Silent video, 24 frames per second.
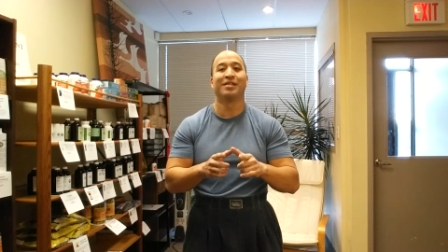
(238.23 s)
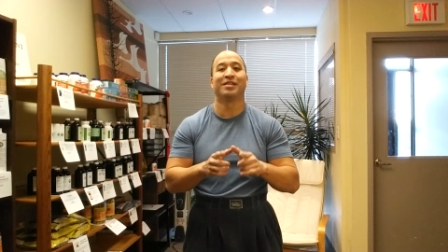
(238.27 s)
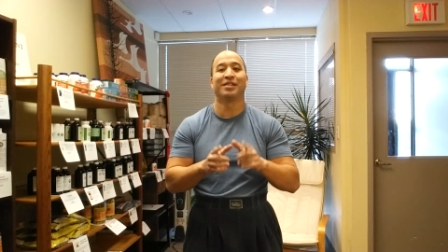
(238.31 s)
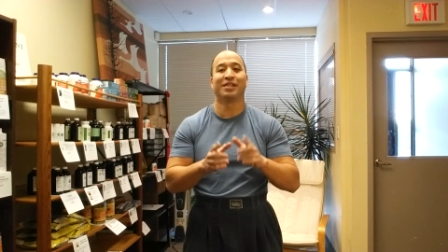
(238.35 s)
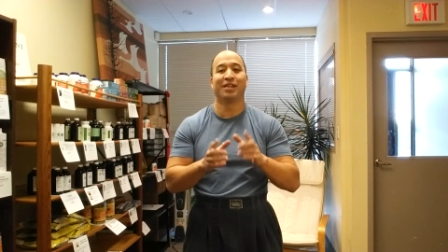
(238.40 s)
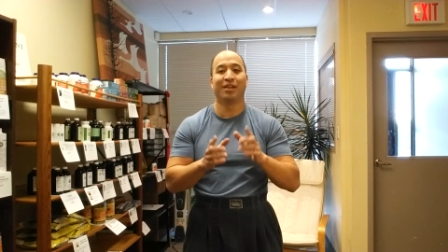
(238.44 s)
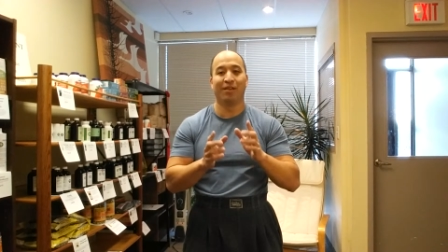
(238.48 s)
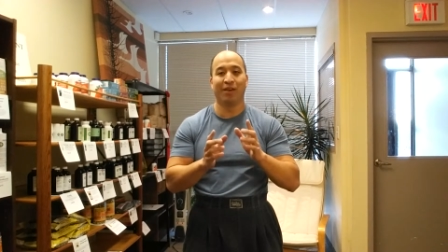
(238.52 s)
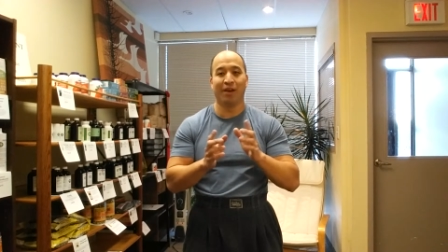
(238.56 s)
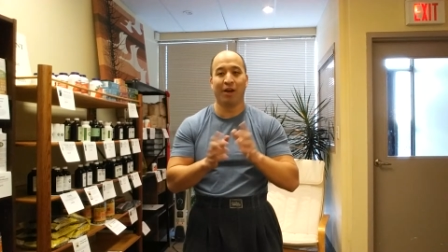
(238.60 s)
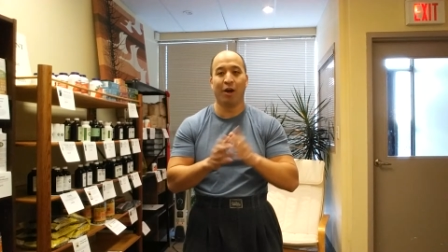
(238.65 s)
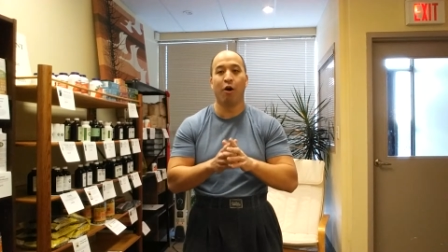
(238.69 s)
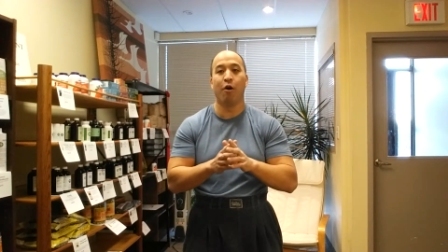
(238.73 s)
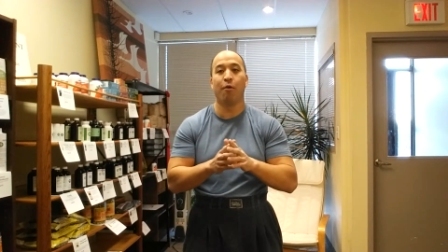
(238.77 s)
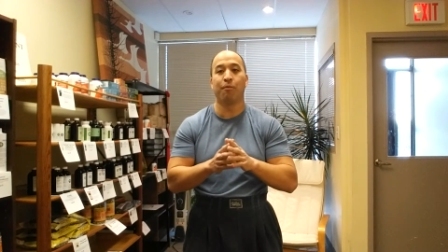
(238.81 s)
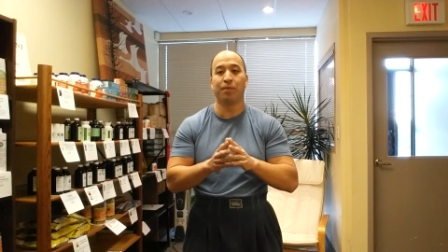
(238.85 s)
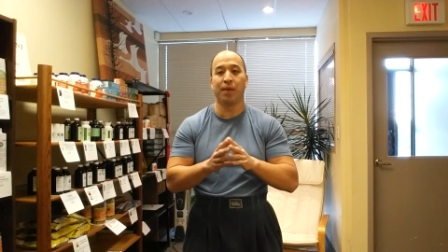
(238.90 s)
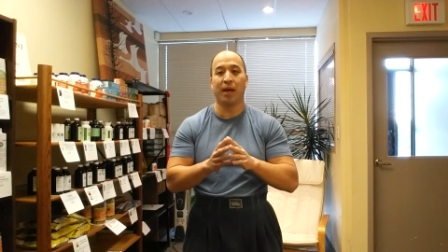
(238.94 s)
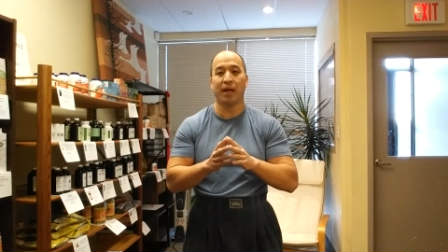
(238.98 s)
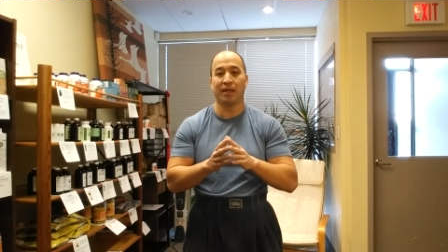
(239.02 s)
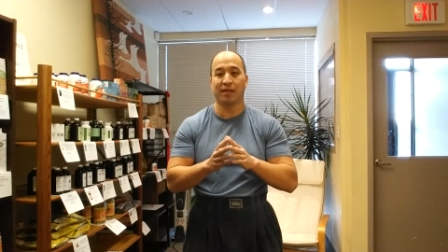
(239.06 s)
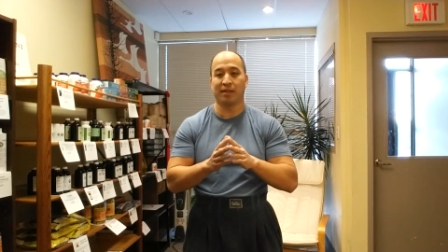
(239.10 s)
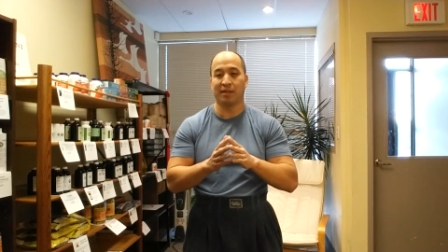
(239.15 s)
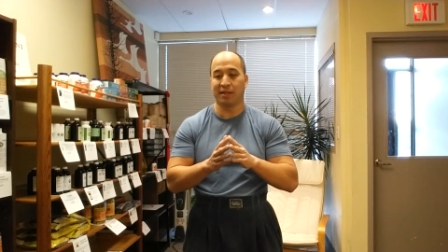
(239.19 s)
So I hope
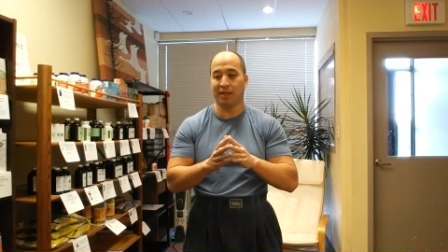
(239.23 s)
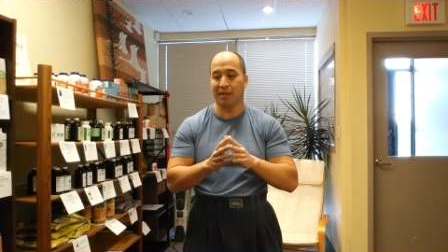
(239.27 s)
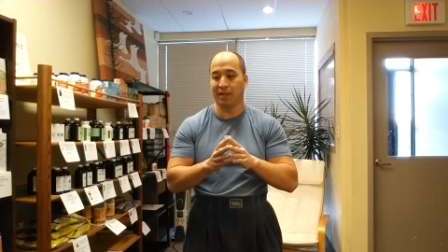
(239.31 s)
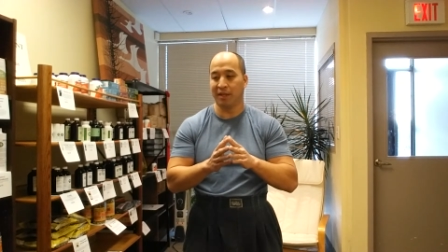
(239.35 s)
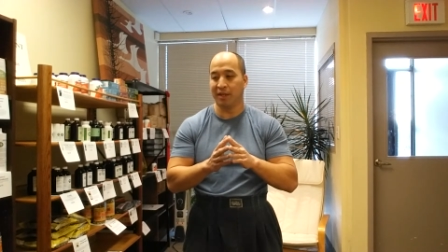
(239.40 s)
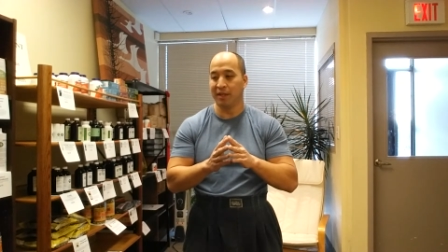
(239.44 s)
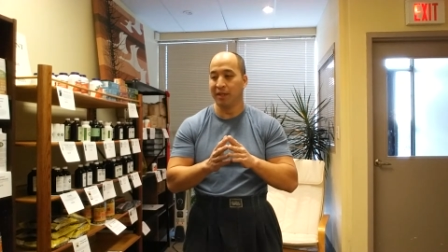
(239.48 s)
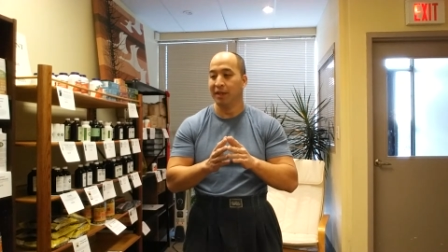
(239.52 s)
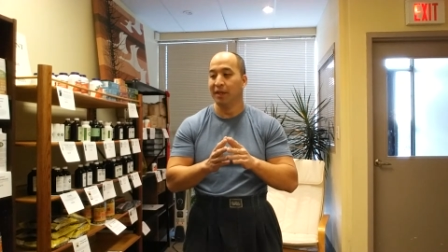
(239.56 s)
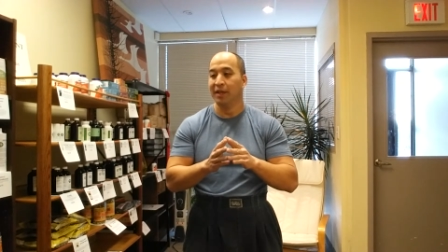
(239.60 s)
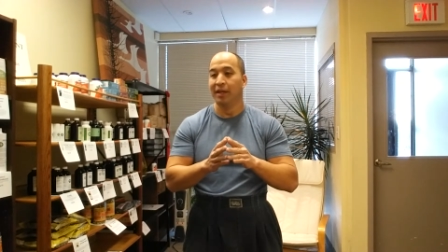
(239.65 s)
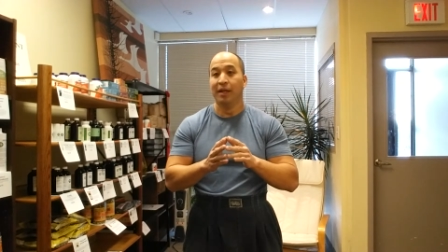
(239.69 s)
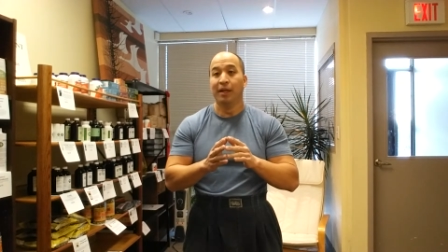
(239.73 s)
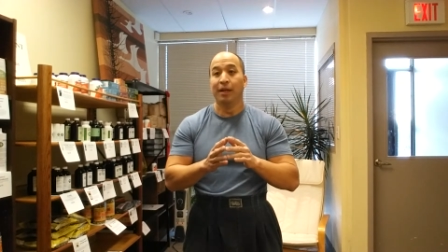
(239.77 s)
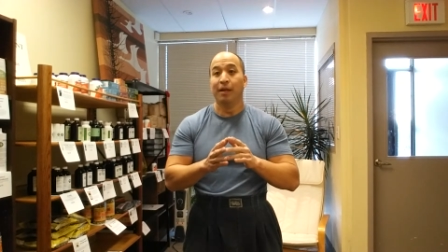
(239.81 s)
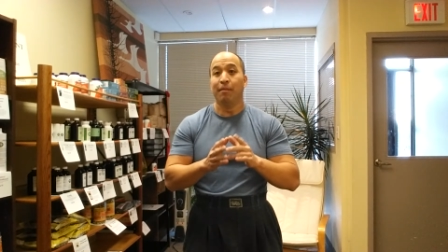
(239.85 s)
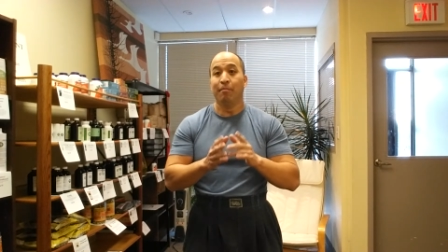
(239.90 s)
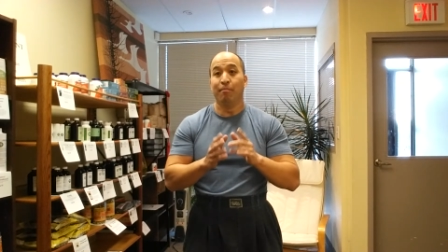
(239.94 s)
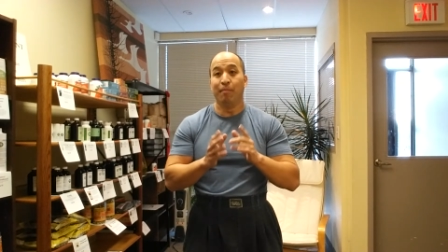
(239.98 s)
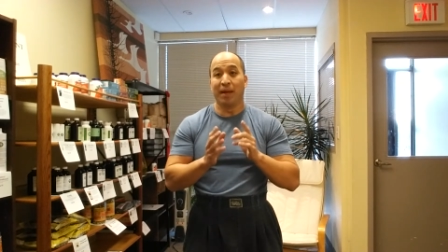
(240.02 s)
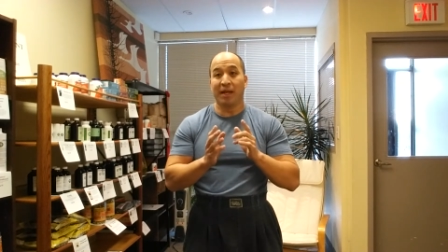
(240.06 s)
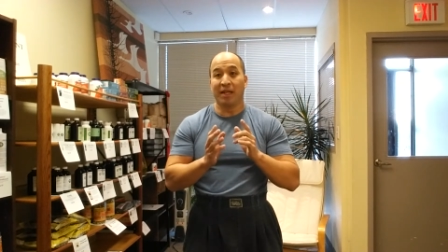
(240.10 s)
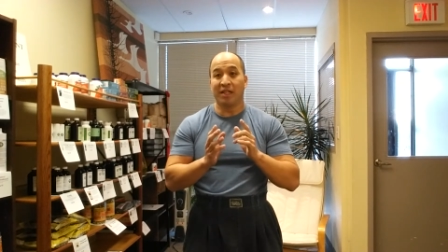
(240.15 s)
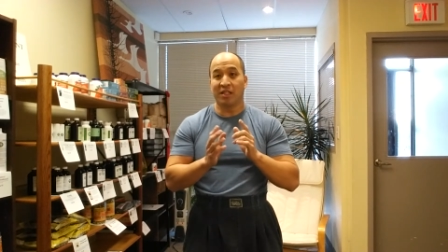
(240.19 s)
that uh,
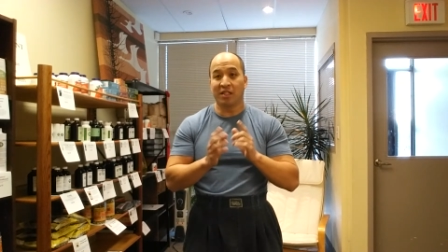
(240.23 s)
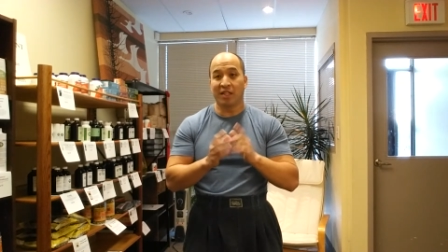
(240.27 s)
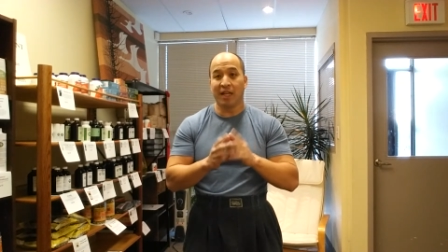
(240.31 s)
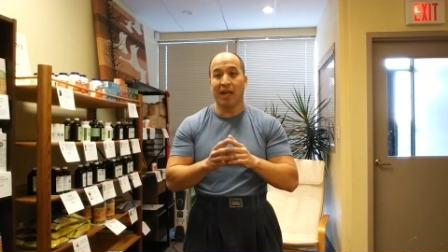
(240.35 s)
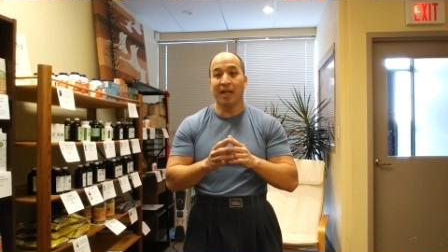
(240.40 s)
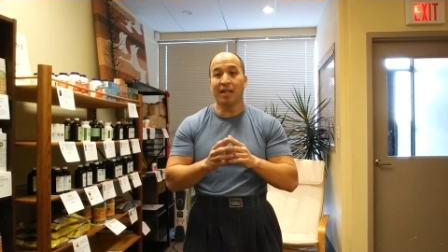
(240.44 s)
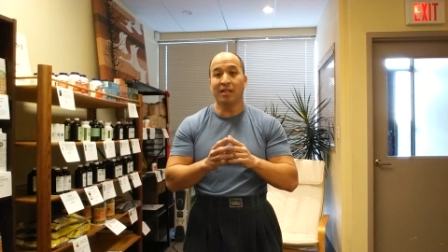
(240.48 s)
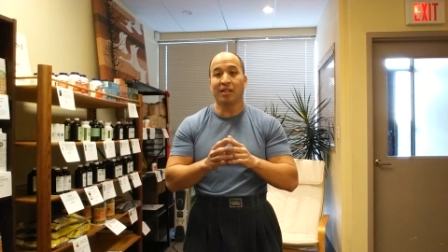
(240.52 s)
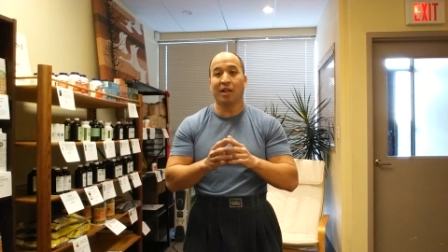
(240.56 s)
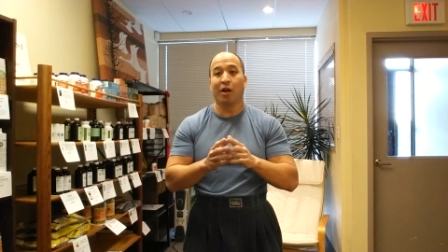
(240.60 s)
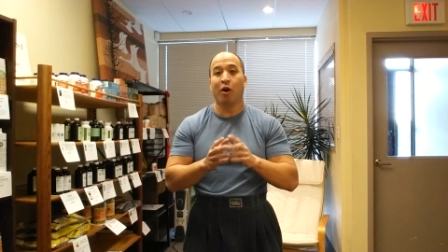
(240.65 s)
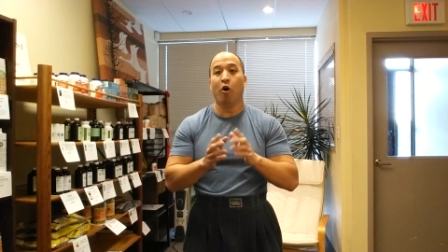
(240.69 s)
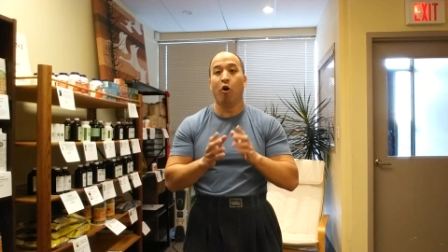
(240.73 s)
makes sense. I